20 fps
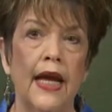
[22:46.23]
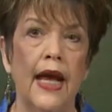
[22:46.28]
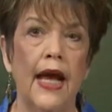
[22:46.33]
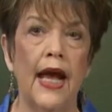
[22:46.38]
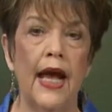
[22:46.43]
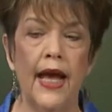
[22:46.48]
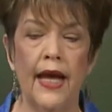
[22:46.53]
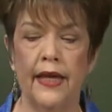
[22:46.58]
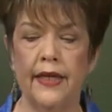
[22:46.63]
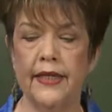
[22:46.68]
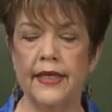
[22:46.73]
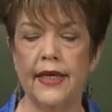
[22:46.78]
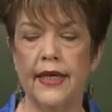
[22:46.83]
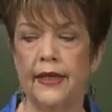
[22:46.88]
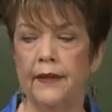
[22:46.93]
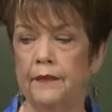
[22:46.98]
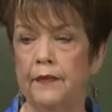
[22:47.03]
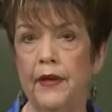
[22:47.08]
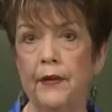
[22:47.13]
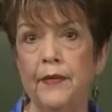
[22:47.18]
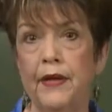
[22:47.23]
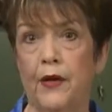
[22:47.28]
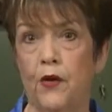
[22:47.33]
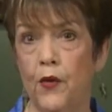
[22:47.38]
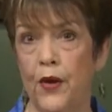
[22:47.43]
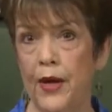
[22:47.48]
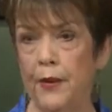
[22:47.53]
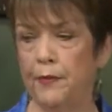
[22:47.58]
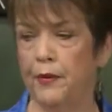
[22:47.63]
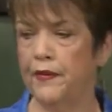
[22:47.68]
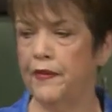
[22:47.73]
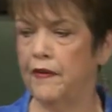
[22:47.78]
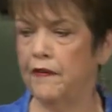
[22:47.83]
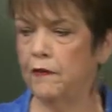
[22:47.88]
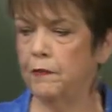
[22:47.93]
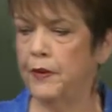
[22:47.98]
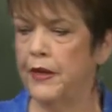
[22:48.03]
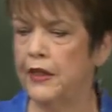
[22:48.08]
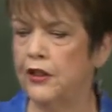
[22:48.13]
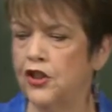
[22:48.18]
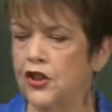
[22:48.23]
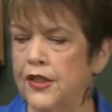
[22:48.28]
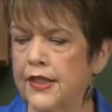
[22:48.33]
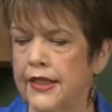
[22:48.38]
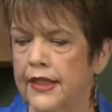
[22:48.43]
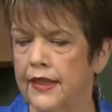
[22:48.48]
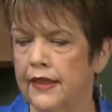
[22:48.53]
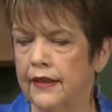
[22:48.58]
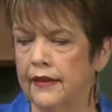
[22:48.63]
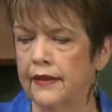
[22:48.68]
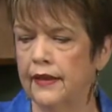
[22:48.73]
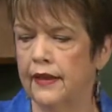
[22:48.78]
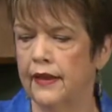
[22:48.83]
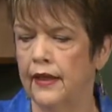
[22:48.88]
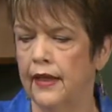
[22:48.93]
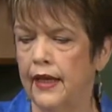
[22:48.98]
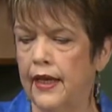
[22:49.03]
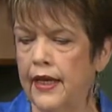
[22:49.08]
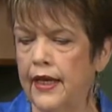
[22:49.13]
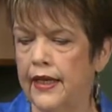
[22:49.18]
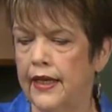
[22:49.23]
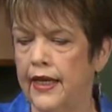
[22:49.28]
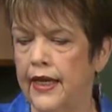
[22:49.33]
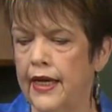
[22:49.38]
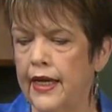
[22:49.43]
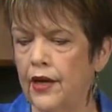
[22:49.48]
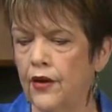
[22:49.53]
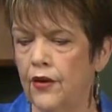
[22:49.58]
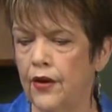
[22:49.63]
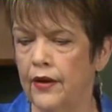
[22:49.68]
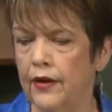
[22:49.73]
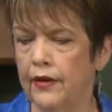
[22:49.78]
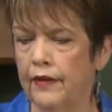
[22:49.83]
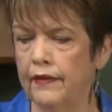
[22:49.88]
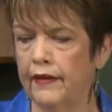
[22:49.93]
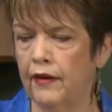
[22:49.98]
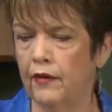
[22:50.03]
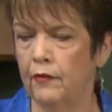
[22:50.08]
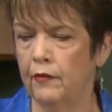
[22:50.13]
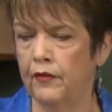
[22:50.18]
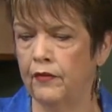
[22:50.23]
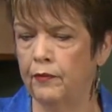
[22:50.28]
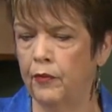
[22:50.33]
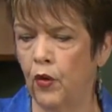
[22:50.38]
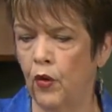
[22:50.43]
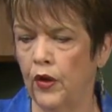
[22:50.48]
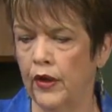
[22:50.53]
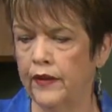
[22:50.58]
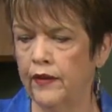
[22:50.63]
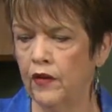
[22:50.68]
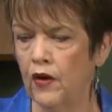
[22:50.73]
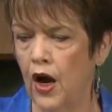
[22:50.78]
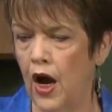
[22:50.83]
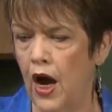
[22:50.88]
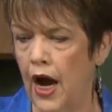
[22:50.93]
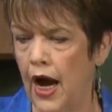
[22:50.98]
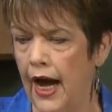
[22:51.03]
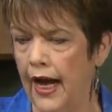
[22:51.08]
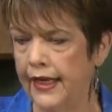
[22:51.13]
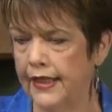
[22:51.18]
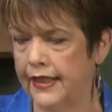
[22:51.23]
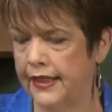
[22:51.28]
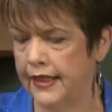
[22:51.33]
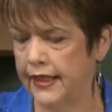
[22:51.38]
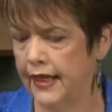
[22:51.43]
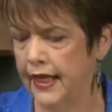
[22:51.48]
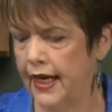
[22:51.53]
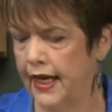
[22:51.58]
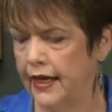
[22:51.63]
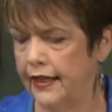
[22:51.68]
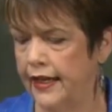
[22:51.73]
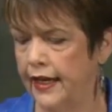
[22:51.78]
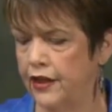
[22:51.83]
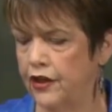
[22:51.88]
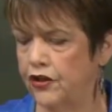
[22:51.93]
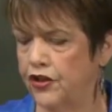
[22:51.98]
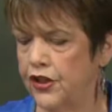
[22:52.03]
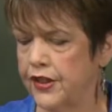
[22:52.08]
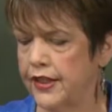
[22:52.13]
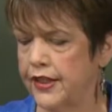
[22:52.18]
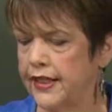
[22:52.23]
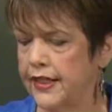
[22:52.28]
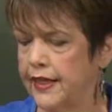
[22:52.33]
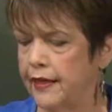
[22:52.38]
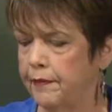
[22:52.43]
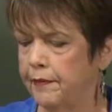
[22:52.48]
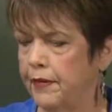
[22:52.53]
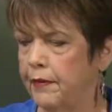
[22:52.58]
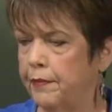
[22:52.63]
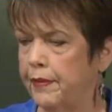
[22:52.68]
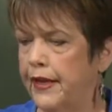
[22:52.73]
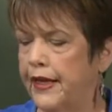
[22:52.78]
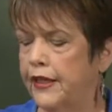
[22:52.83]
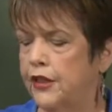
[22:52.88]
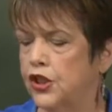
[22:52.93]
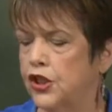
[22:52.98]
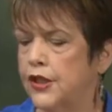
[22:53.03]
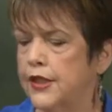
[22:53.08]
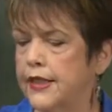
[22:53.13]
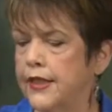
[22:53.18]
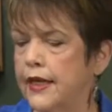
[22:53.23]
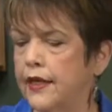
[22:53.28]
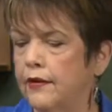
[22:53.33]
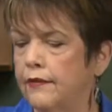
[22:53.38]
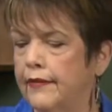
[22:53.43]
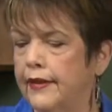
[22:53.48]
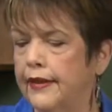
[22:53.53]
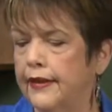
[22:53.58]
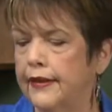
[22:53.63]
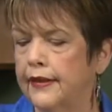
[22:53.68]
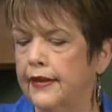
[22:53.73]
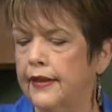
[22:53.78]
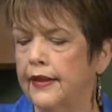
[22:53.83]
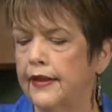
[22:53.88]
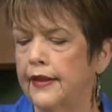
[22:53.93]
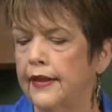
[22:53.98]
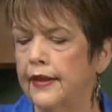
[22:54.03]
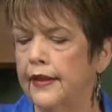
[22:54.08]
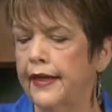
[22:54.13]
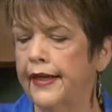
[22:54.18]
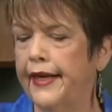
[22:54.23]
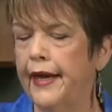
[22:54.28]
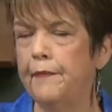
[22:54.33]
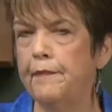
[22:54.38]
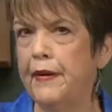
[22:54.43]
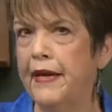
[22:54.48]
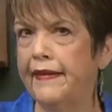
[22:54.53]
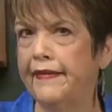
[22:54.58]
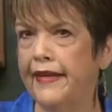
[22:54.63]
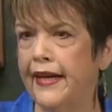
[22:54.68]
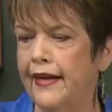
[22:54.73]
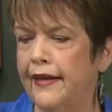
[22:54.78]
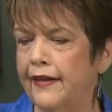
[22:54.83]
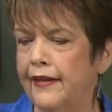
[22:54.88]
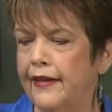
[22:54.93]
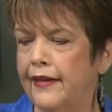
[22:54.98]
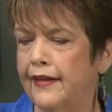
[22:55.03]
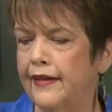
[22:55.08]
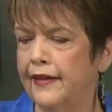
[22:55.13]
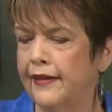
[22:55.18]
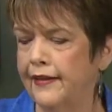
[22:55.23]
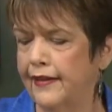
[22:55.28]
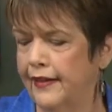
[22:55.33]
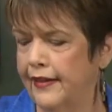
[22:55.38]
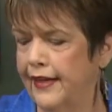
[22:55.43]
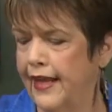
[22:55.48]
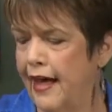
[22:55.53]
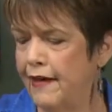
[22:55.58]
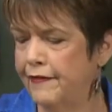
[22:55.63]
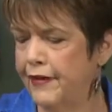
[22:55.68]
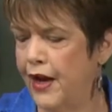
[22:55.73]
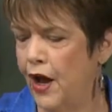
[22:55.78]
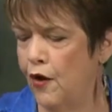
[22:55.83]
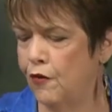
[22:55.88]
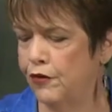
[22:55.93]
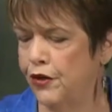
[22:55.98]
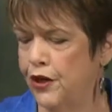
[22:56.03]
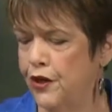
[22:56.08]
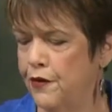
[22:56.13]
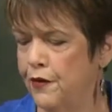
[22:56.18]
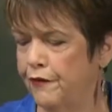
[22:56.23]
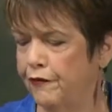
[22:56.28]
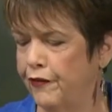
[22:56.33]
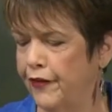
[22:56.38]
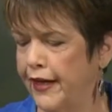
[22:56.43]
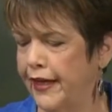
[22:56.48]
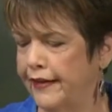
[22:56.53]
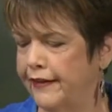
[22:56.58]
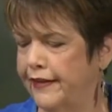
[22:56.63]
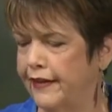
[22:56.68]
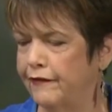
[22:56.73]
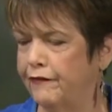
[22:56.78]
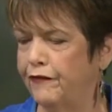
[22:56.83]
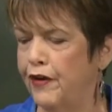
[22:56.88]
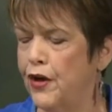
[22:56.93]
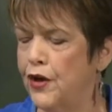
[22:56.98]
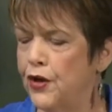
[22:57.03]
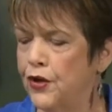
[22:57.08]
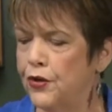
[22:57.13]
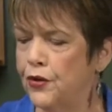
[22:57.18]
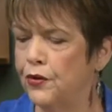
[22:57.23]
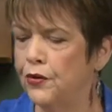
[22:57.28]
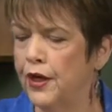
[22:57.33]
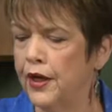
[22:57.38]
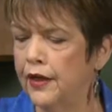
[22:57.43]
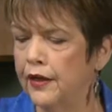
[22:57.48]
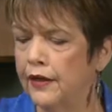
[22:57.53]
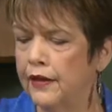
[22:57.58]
And let me go ahead and put these peaches in here. They're boiling, they're hot. Now you just dip the peaches. I don't want to get busy loving on you and forget the food.